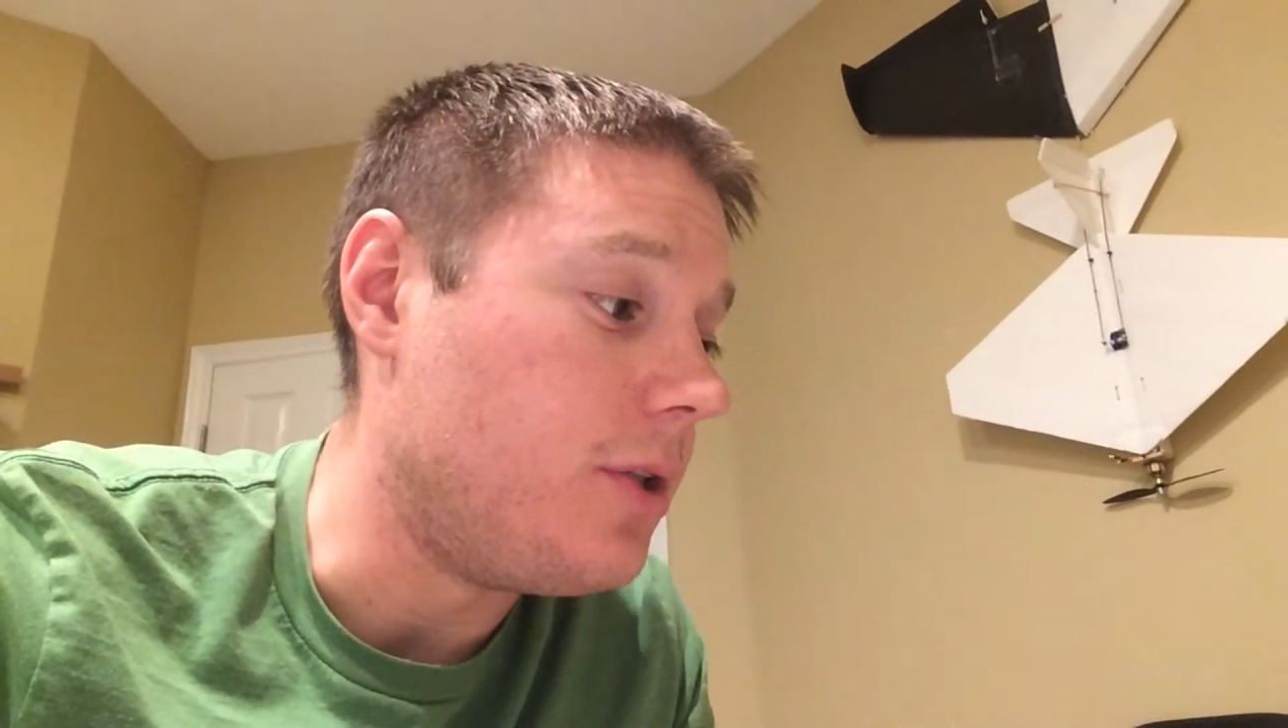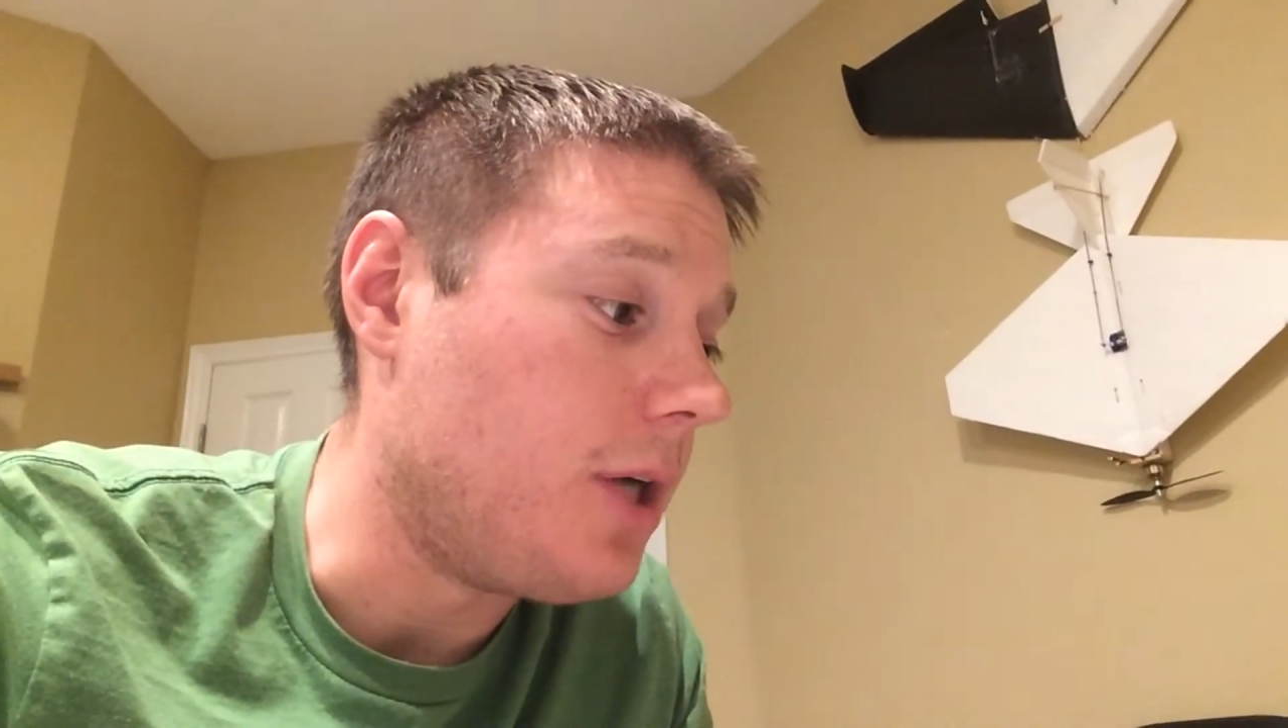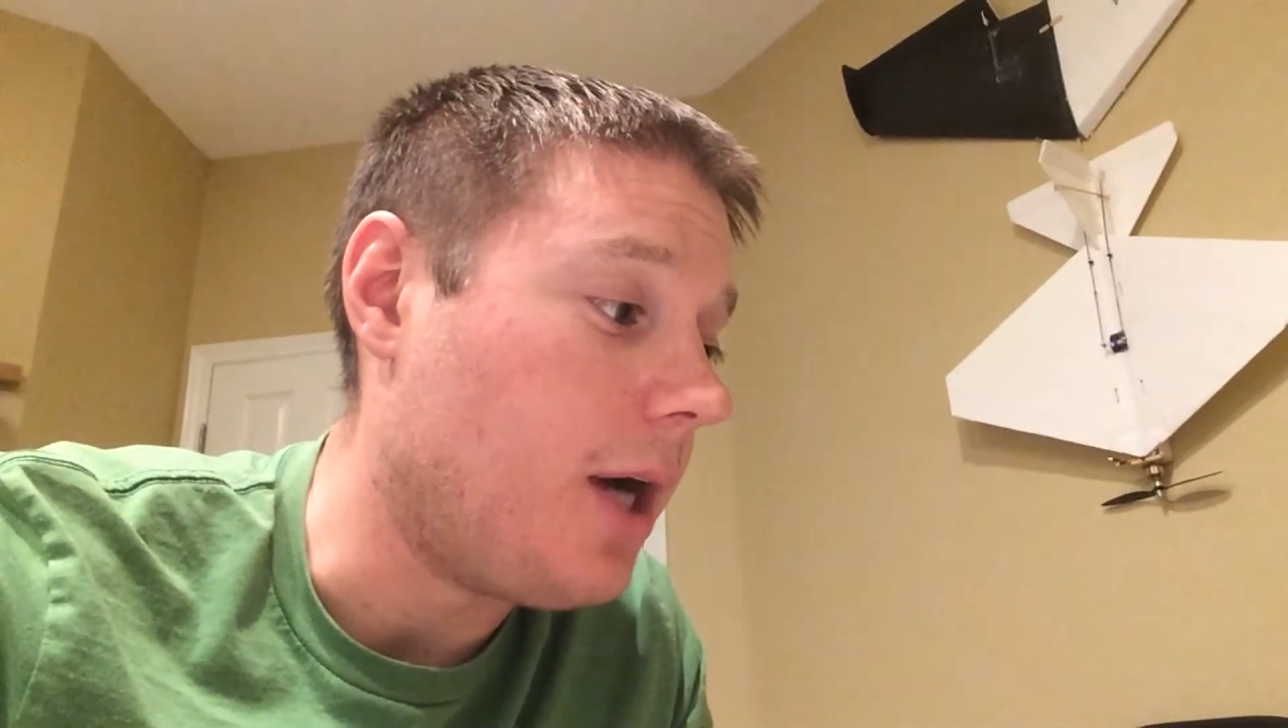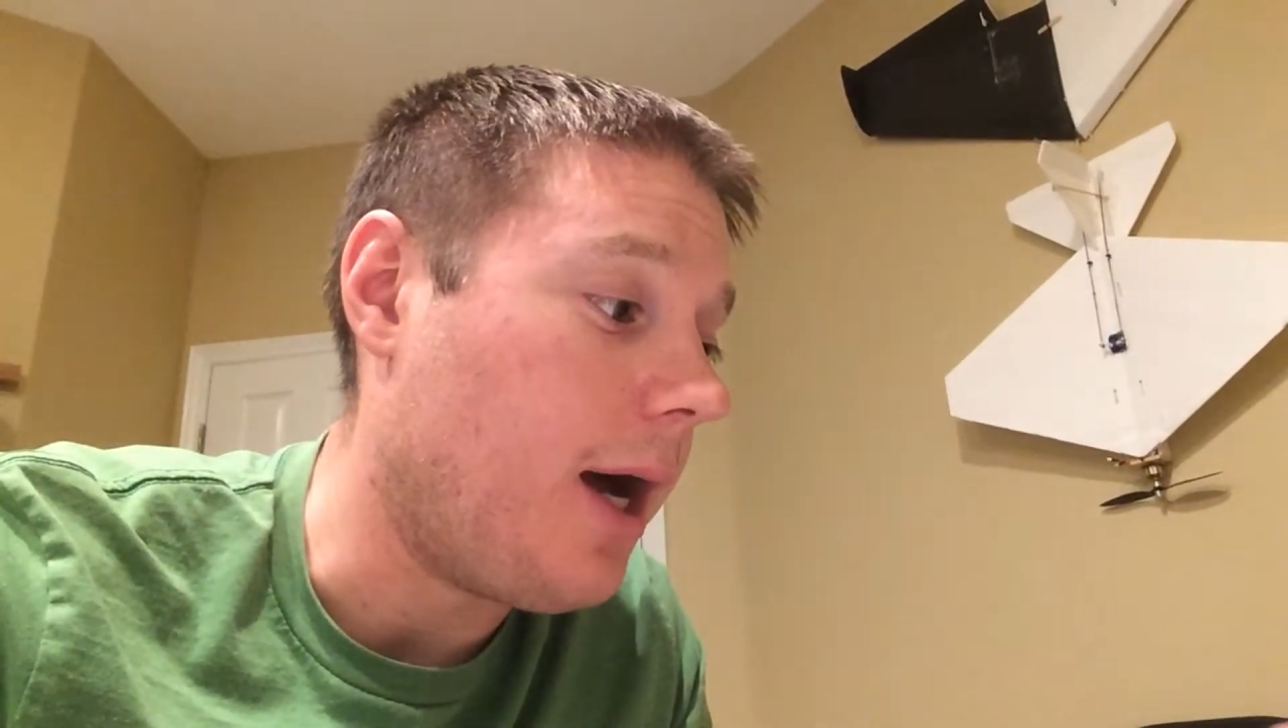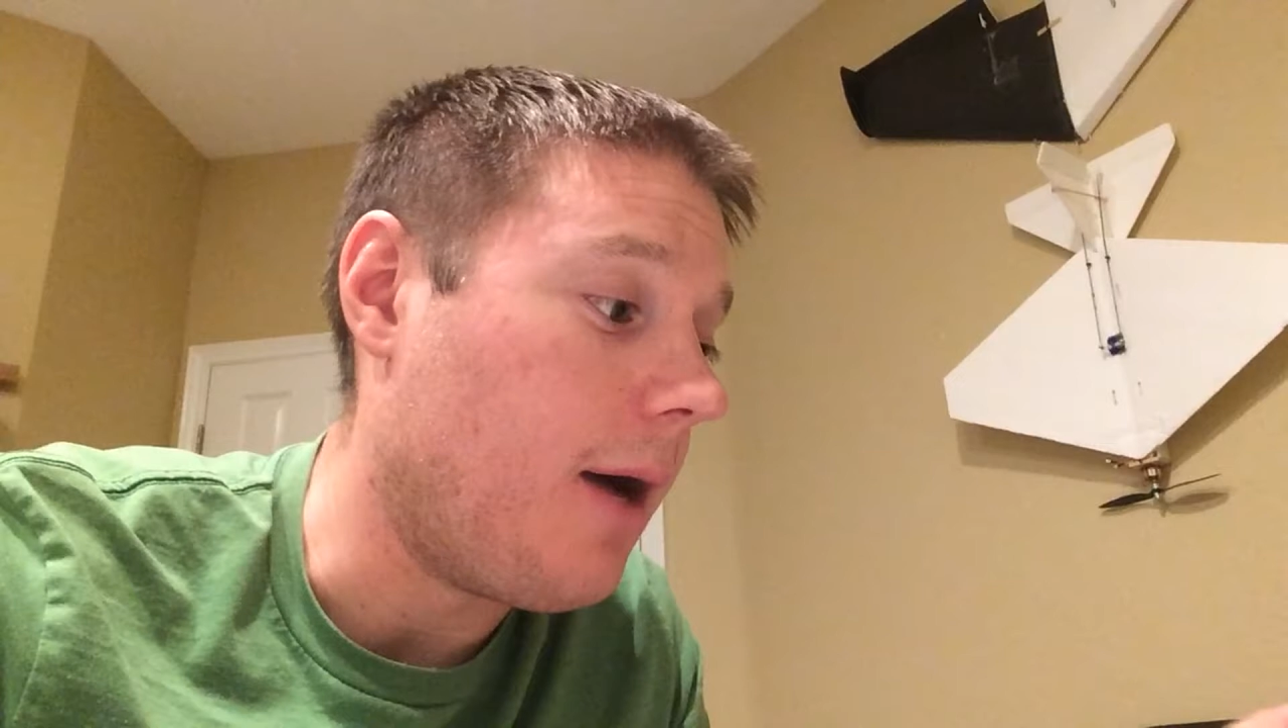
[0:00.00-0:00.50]

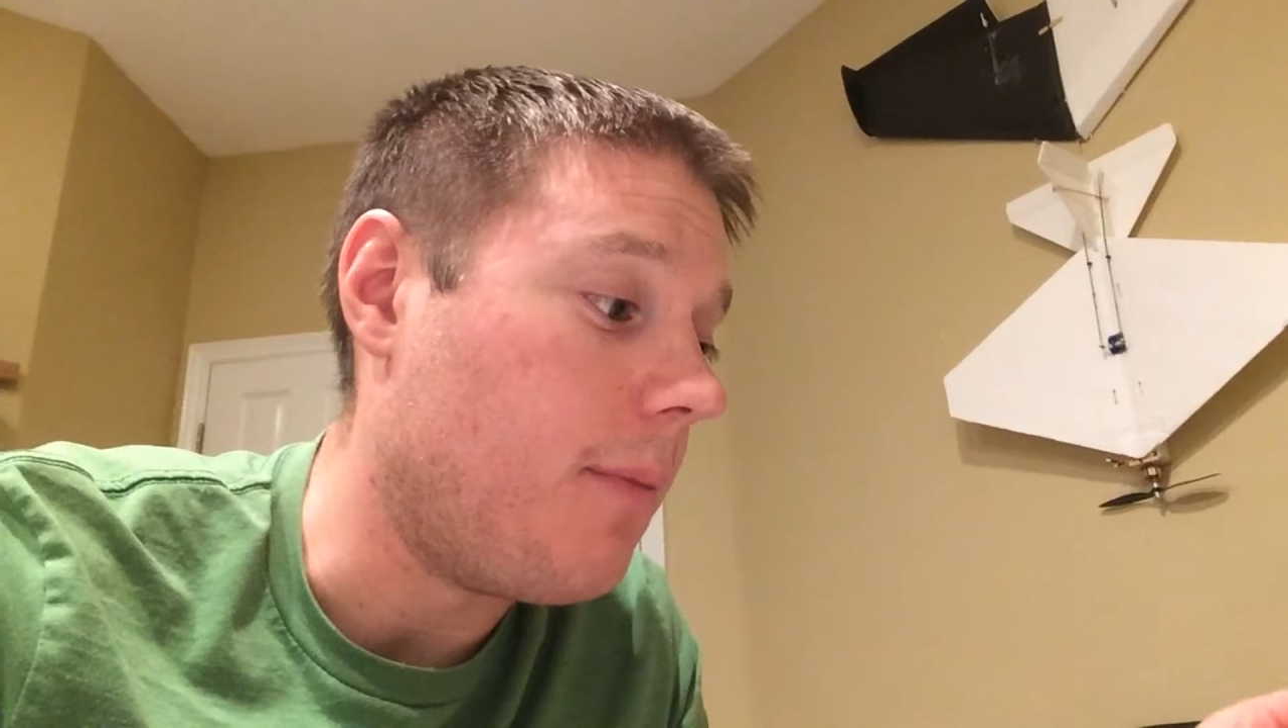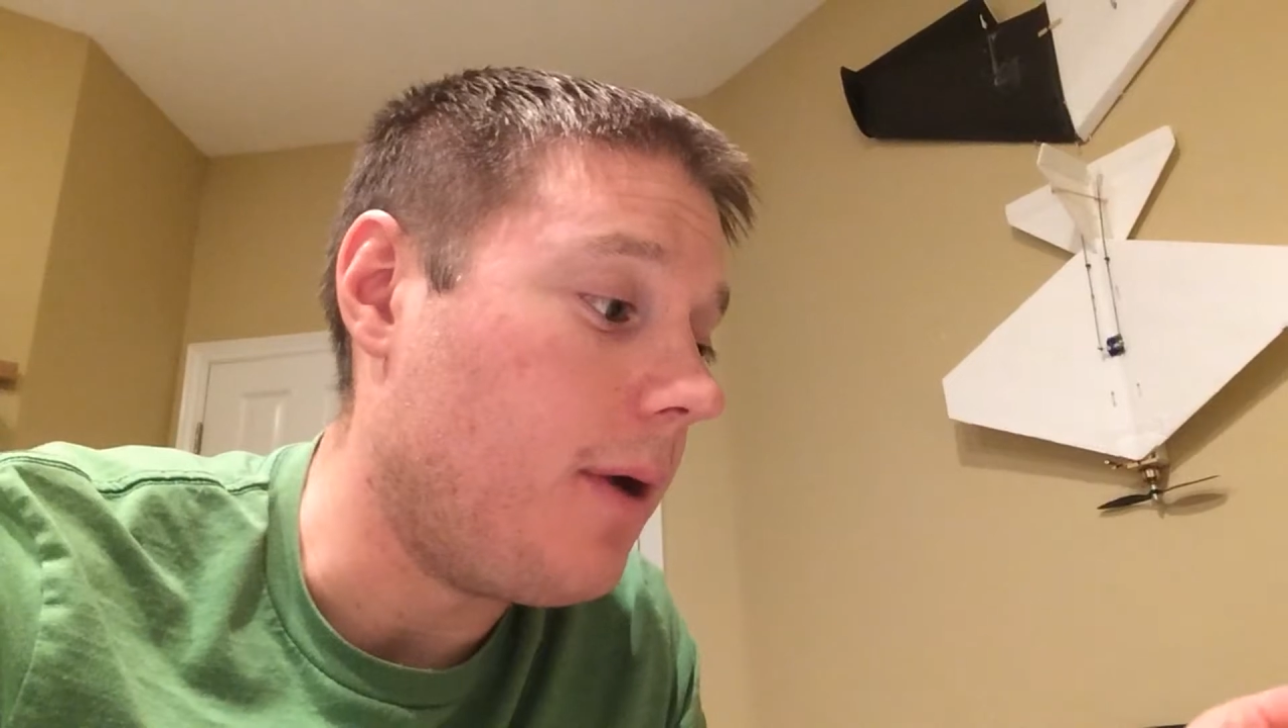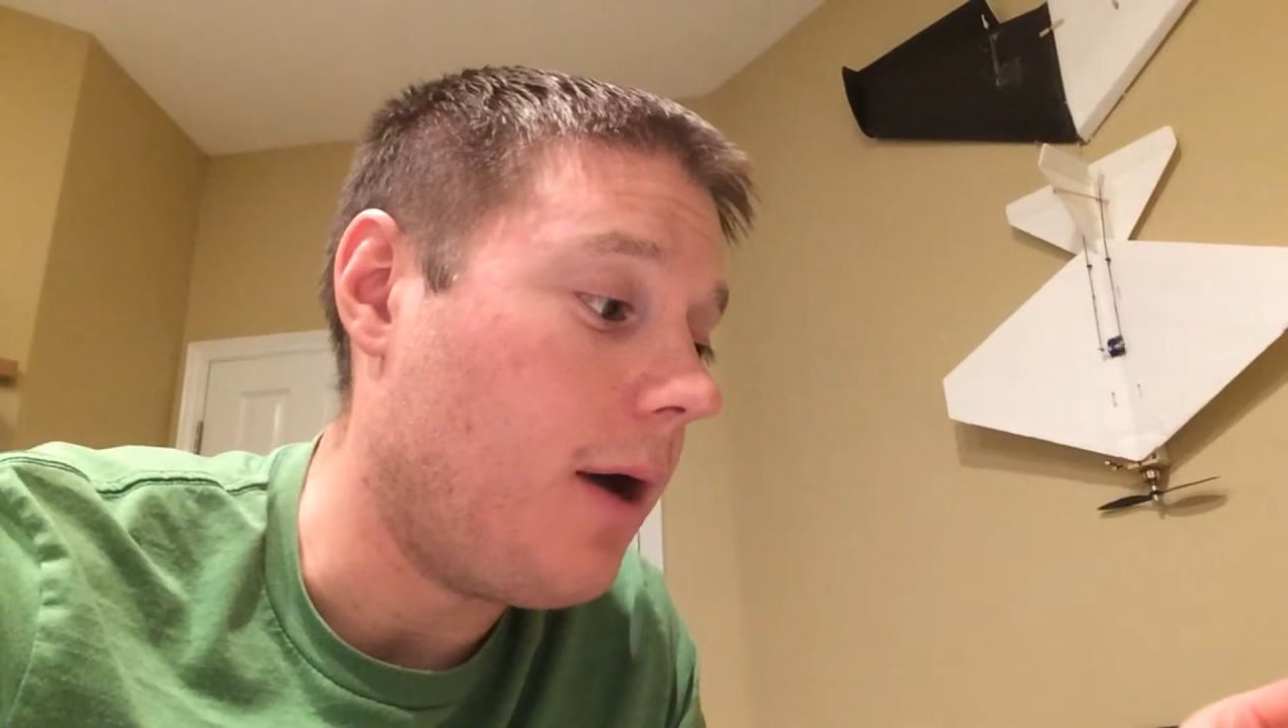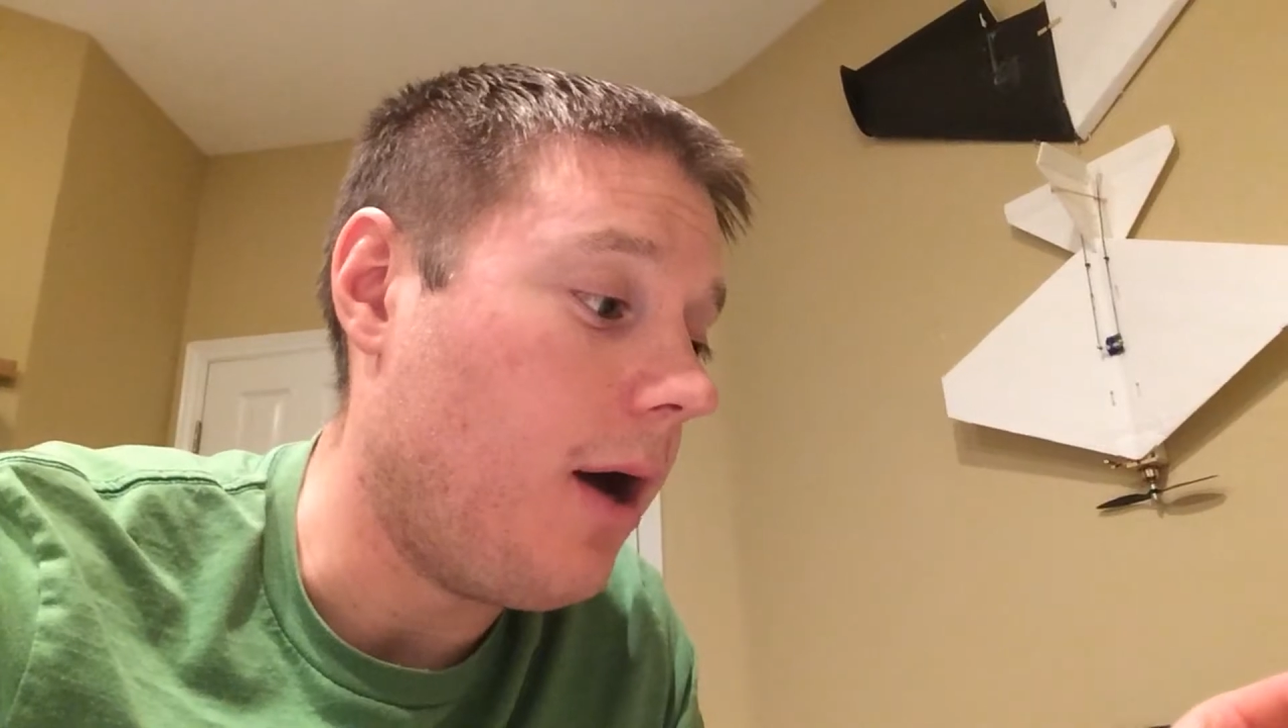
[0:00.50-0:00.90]
job